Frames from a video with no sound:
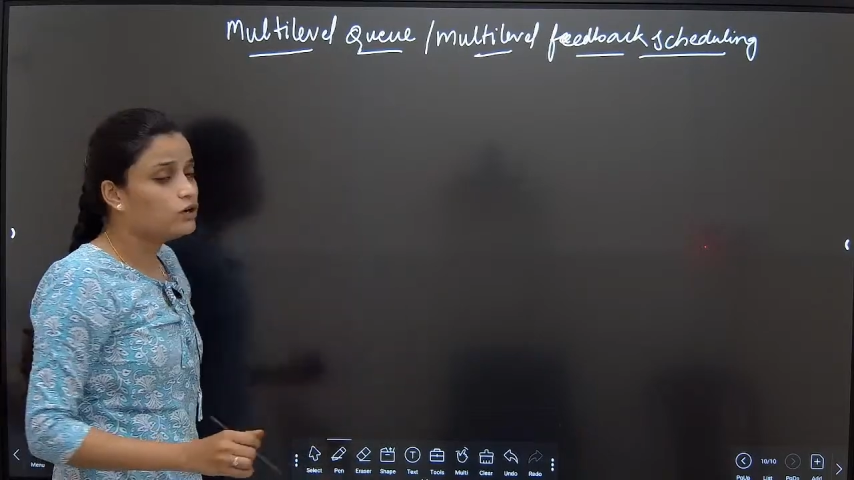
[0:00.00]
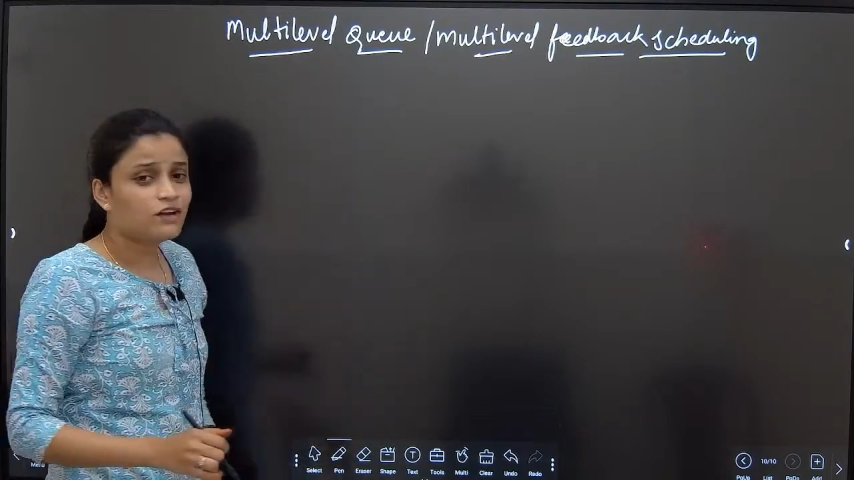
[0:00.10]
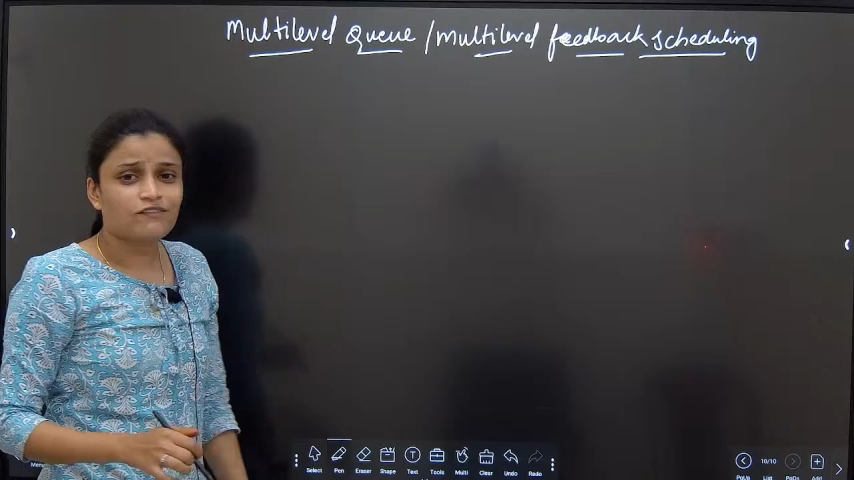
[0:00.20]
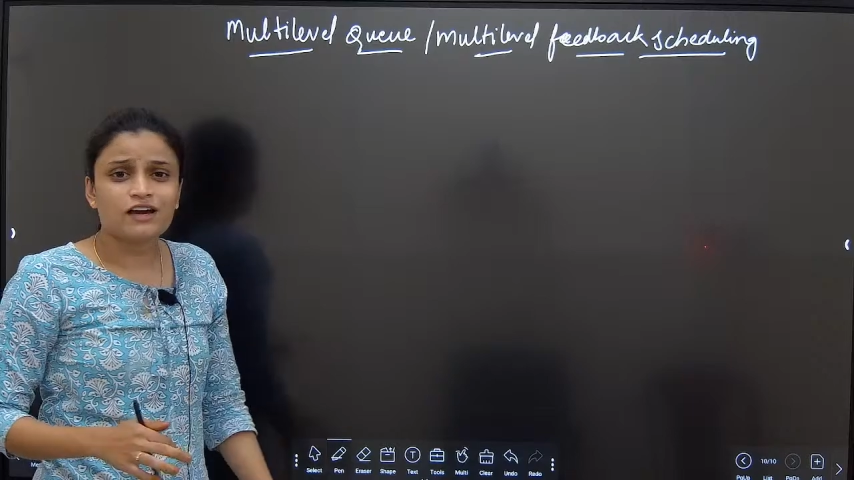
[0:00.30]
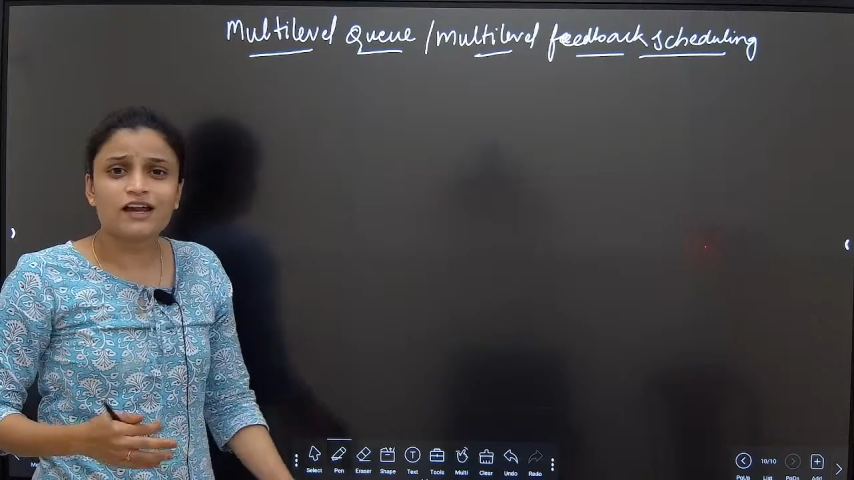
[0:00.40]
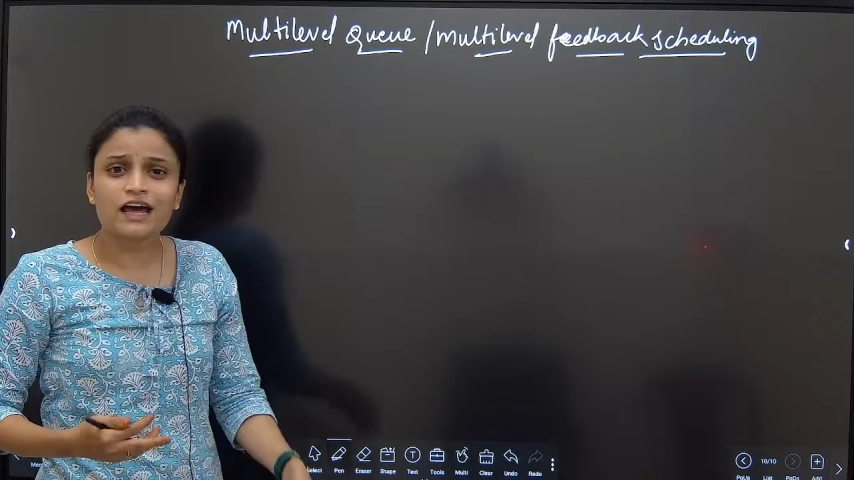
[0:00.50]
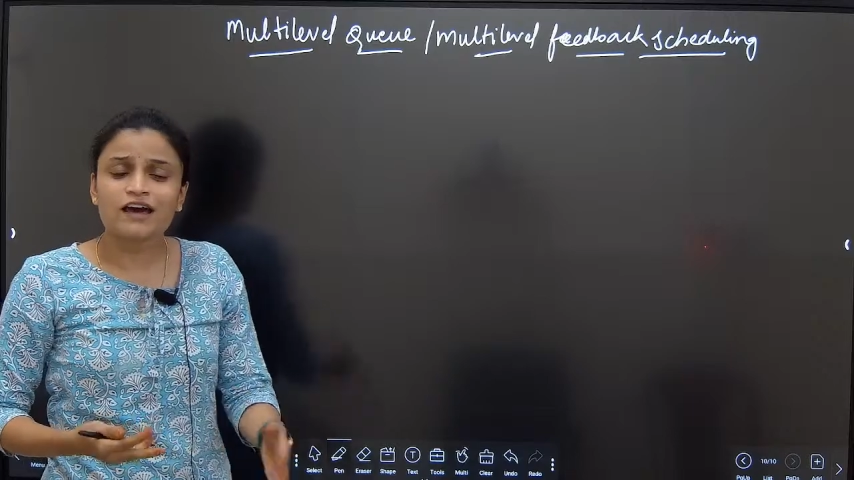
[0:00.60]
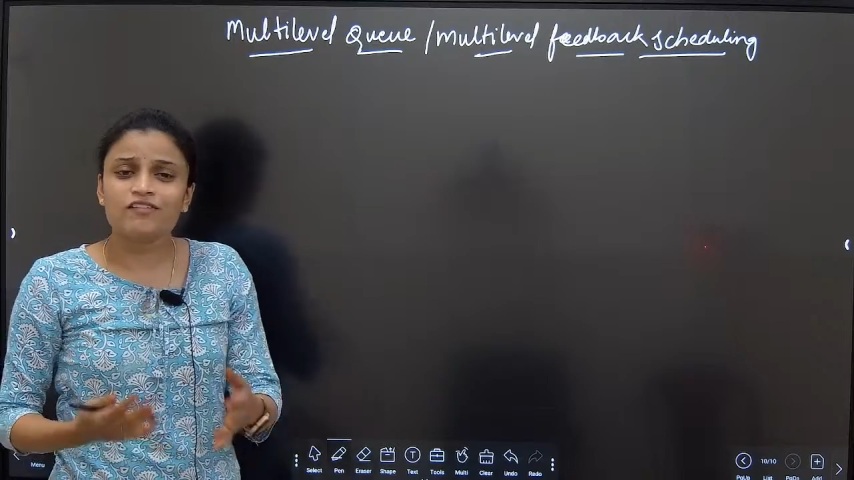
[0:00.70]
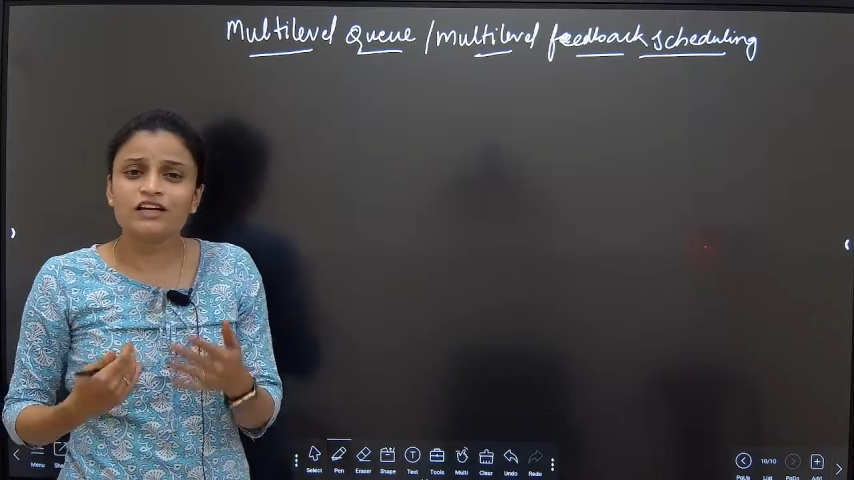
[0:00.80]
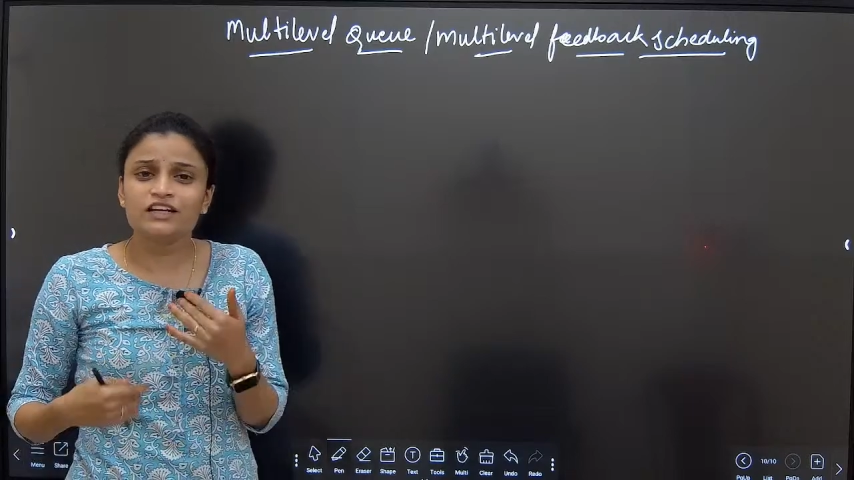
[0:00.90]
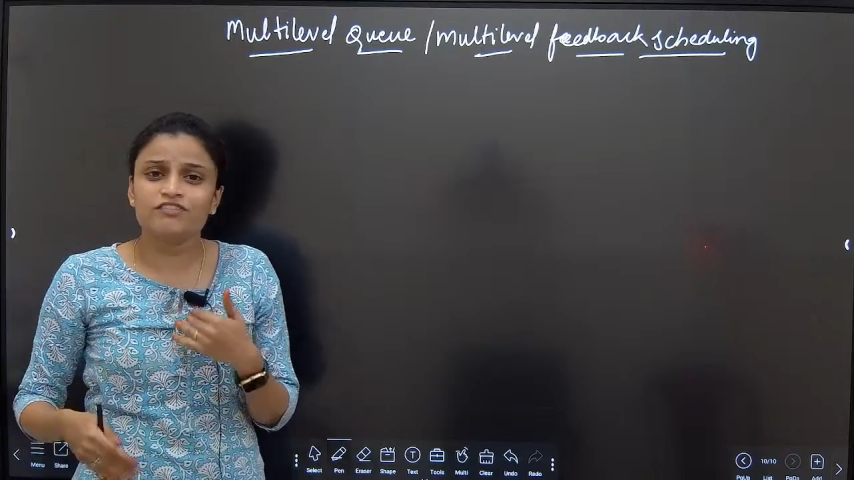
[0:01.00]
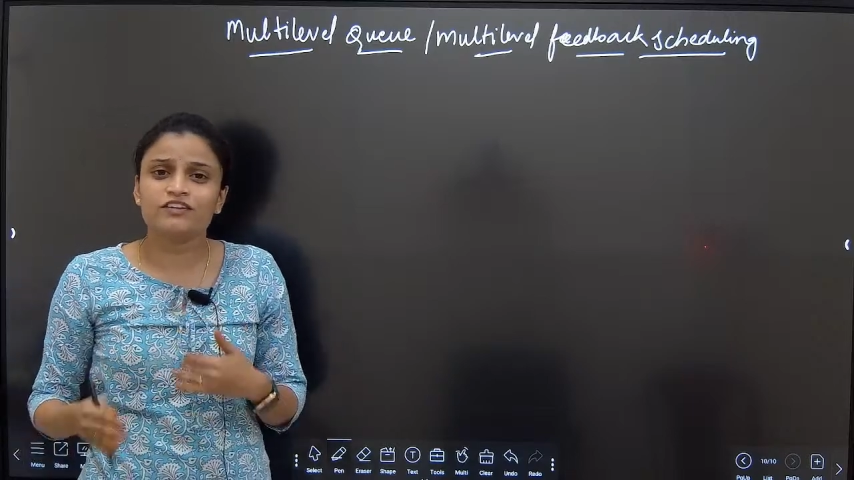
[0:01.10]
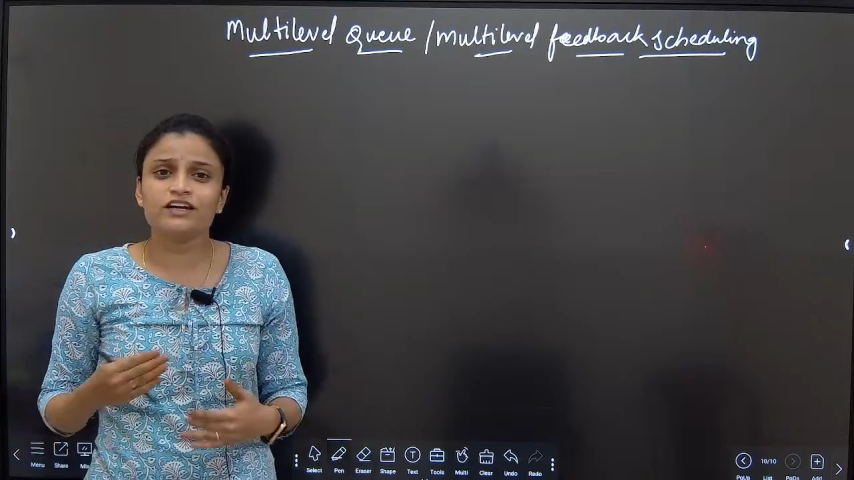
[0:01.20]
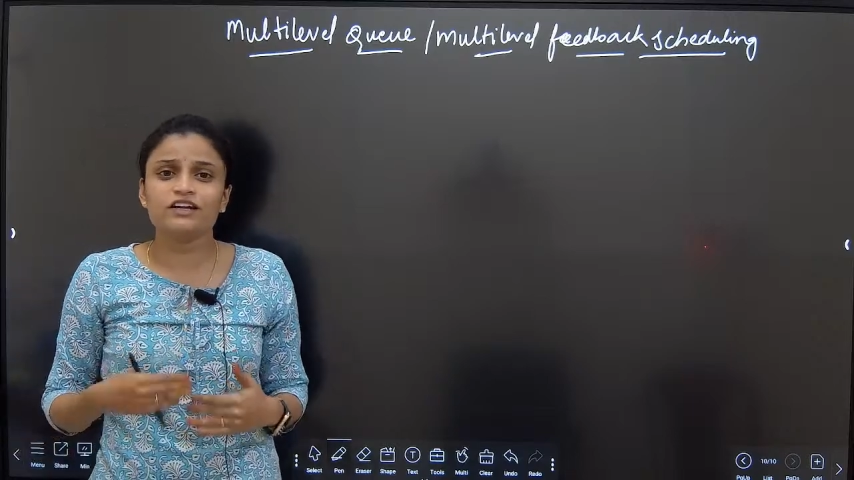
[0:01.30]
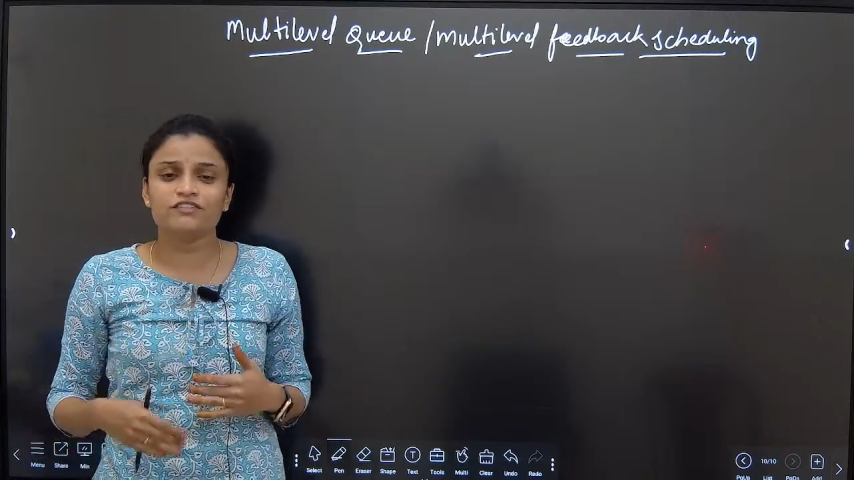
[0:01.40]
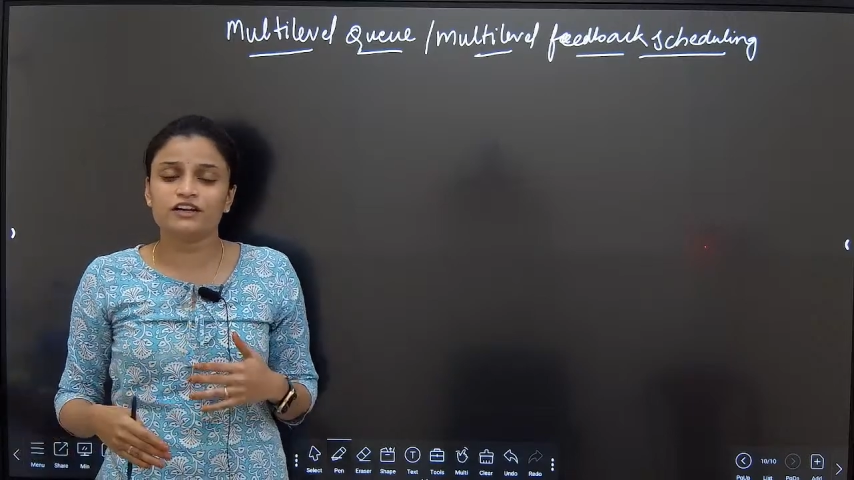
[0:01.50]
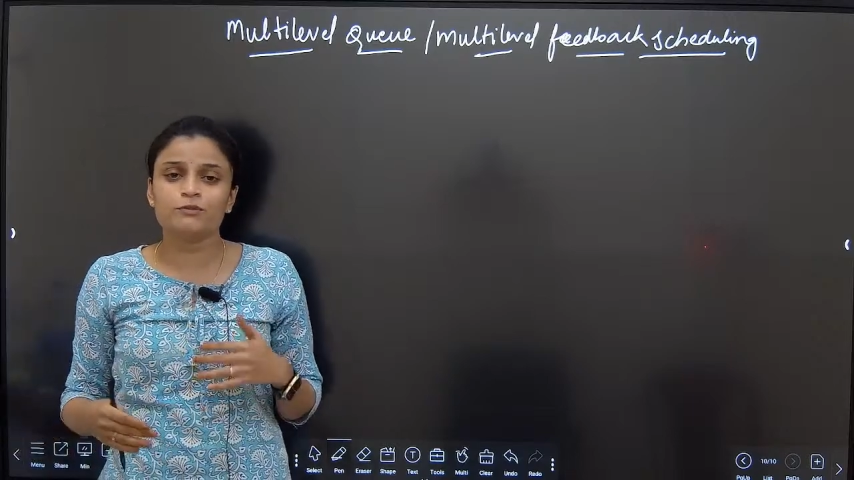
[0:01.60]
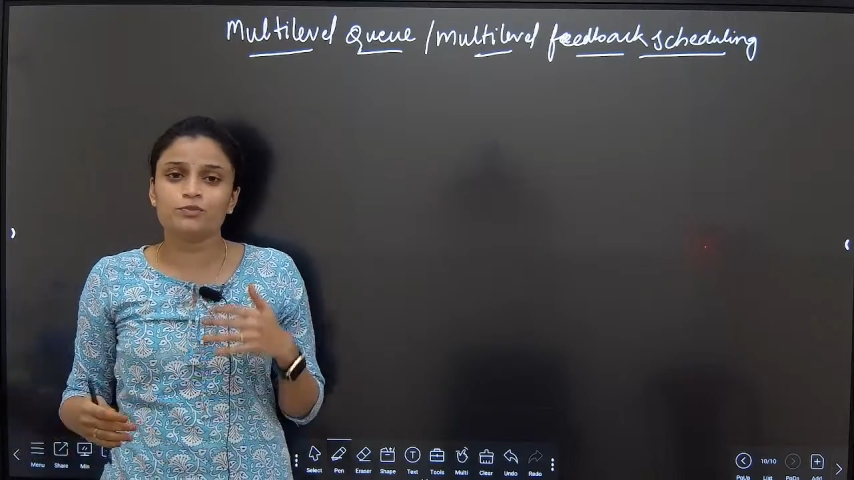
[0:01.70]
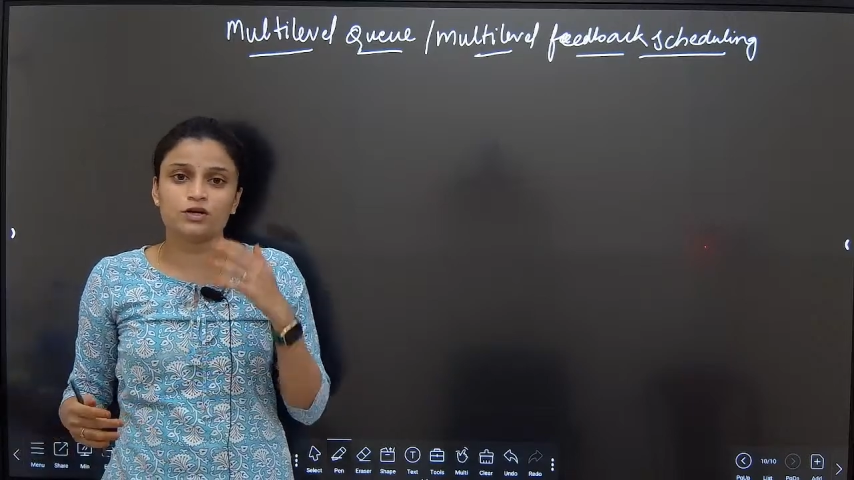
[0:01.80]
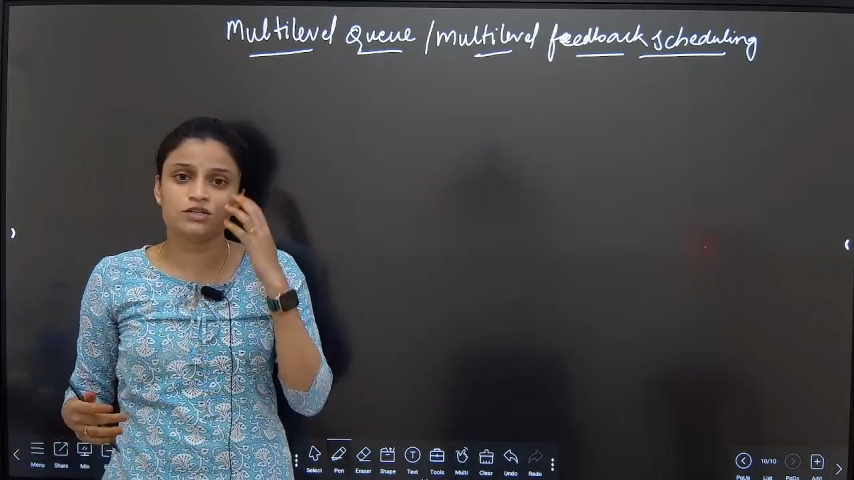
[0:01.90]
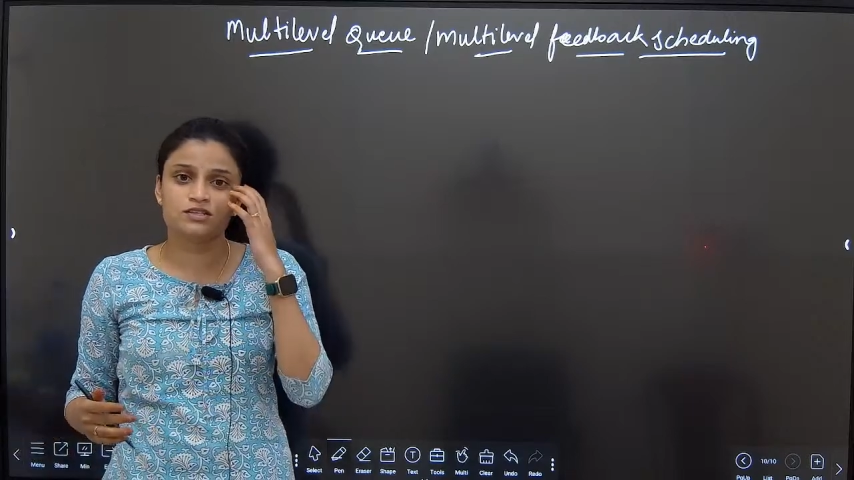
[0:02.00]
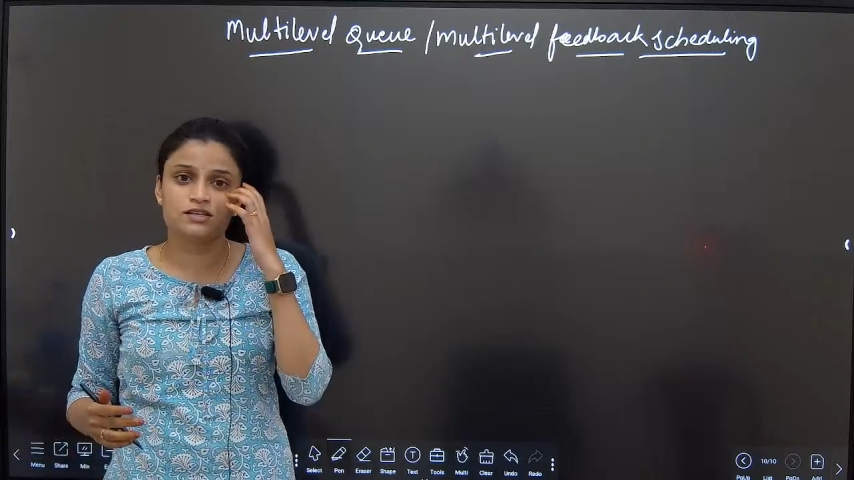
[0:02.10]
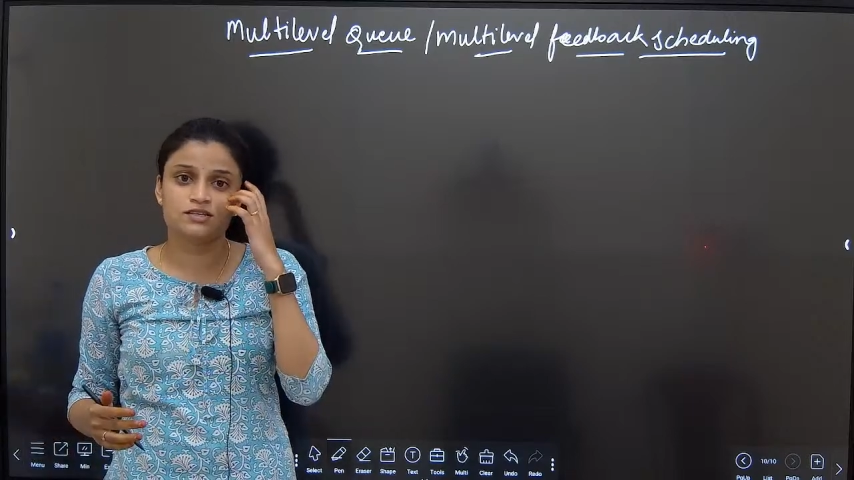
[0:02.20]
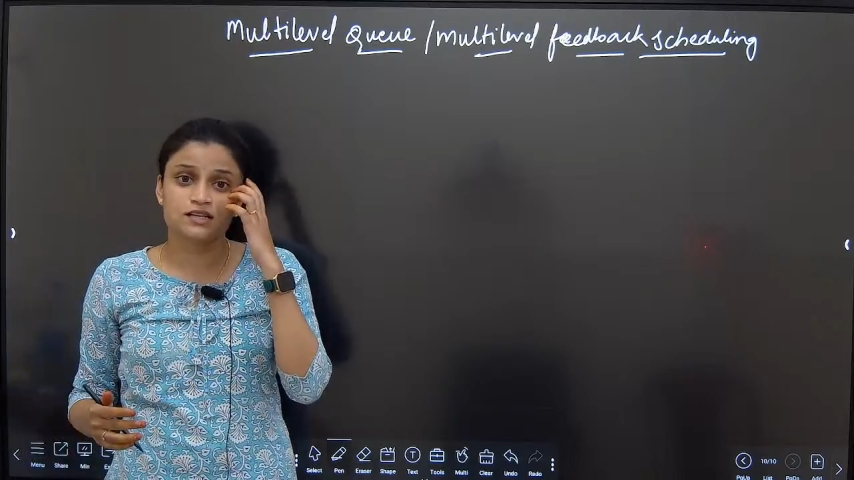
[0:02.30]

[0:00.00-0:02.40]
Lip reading: We are having different processes.